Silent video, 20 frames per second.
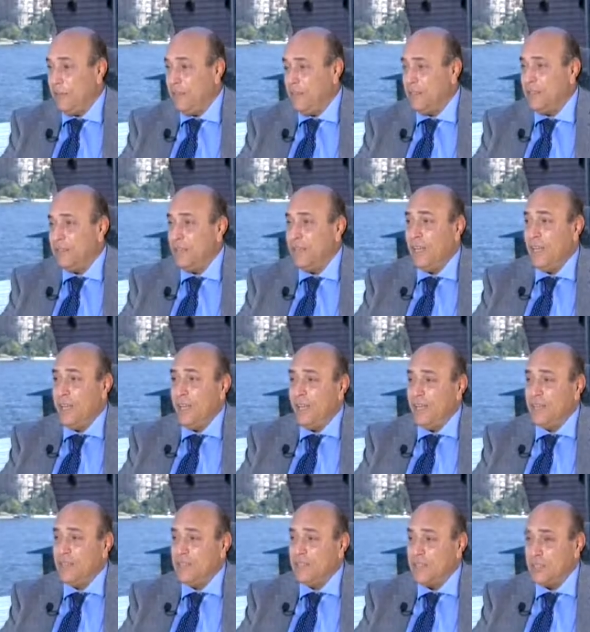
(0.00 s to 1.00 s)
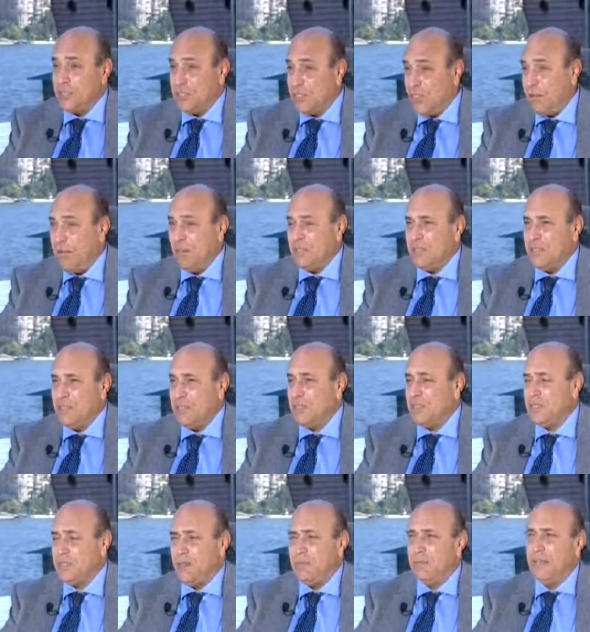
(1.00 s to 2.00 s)
come uh, the summit
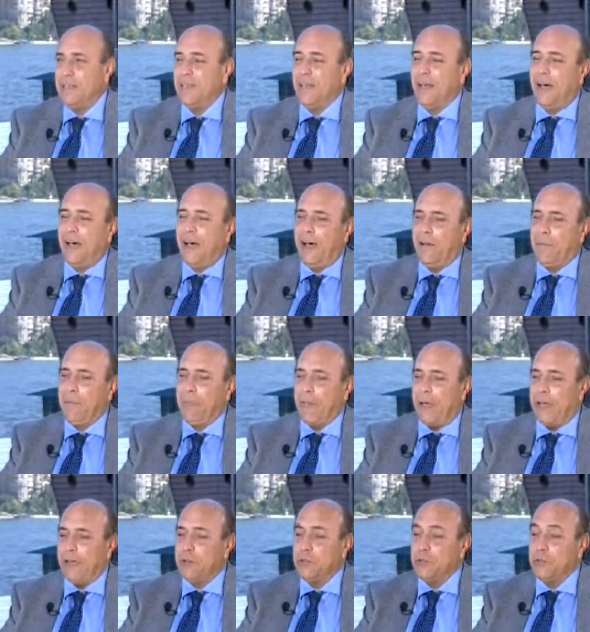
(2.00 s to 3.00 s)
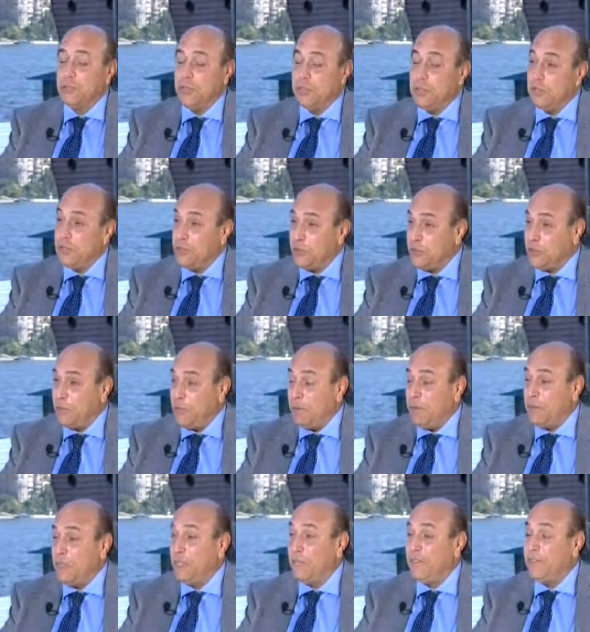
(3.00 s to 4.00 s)
this summit uh, I consider this
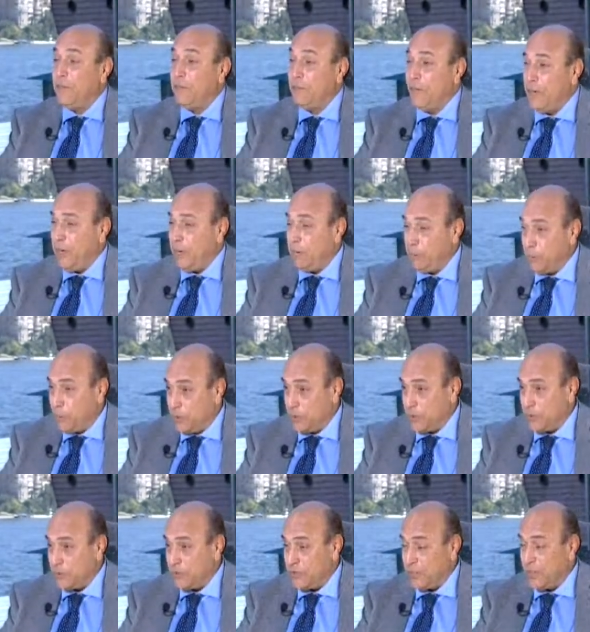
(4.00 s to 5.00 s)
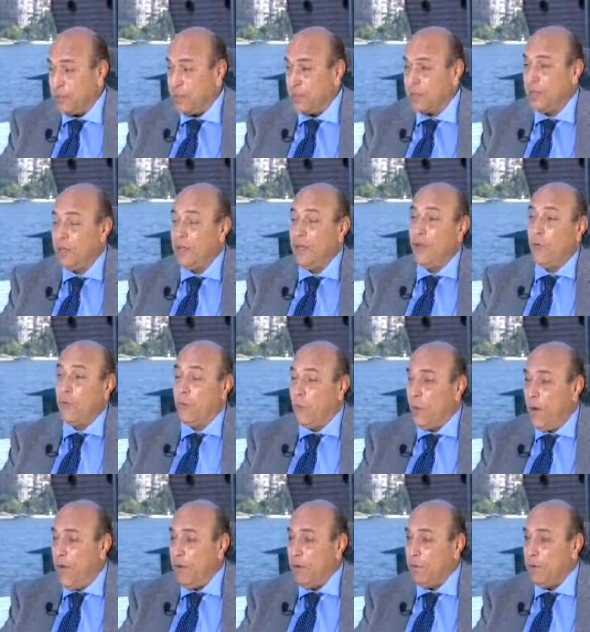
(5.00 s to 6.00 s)
summit is a very important summit.
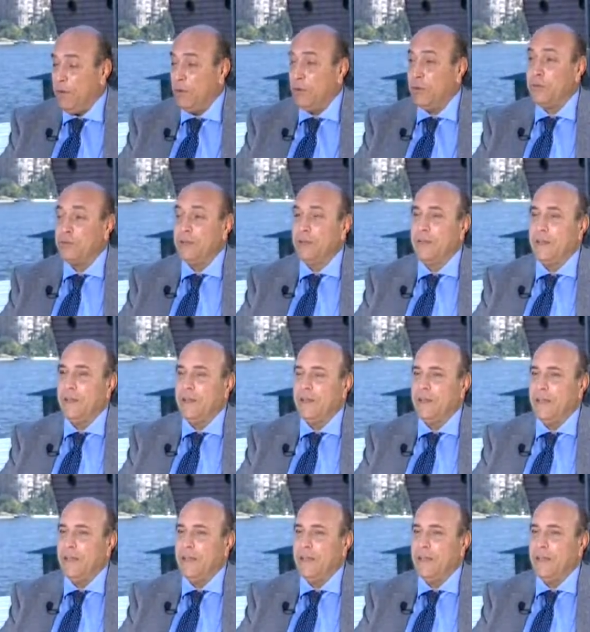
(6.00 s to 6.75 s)
Why? Because